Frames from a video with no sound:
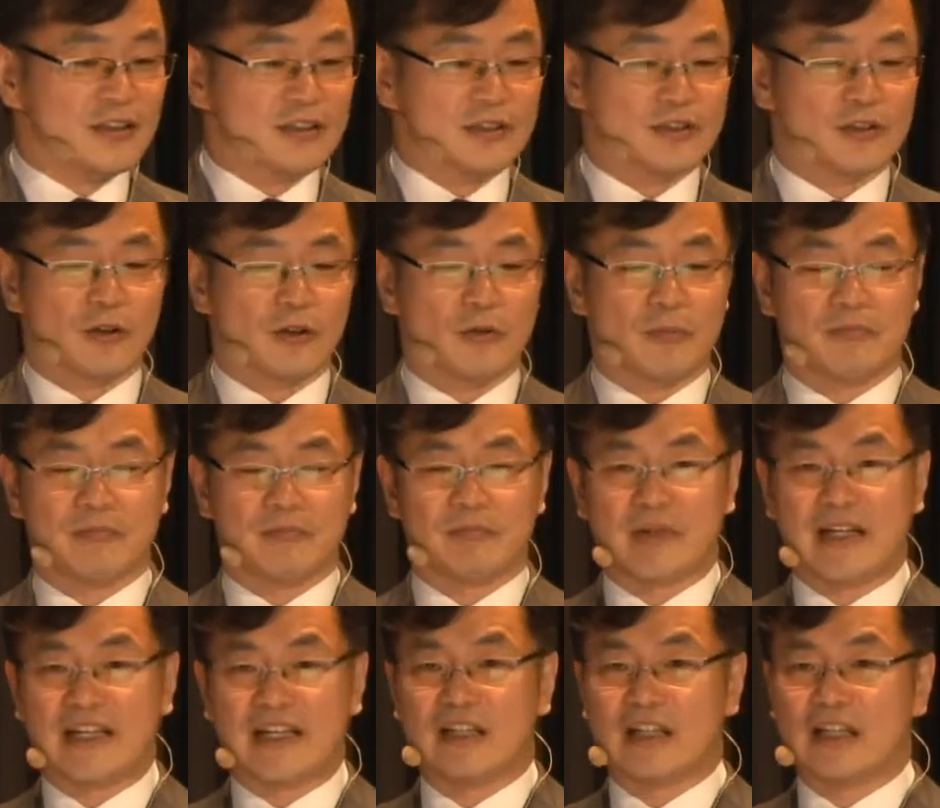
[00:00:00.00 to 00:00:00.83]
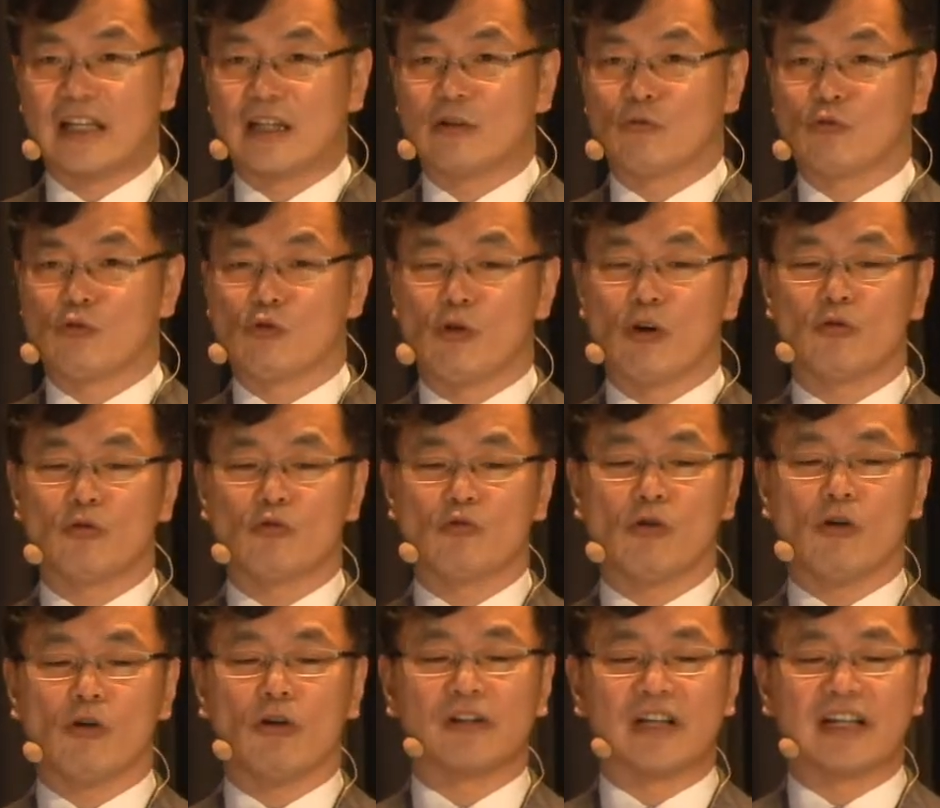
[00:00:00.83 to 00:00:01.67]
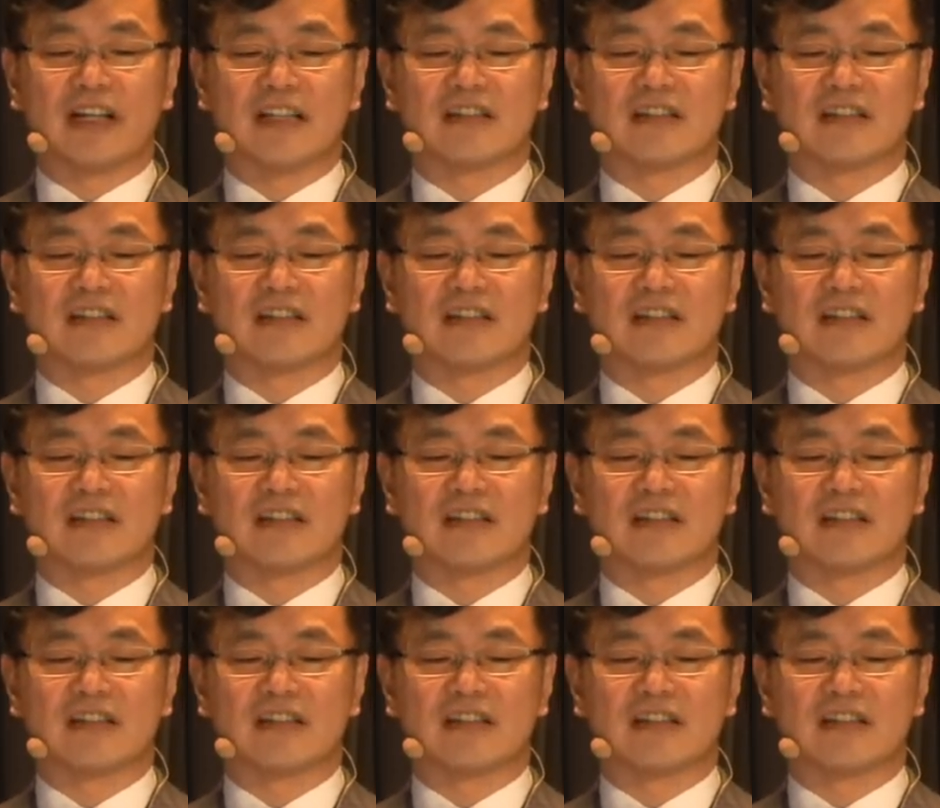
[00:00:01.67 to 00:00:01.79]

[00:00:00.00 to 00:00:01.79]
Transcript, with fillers: So in, in one word,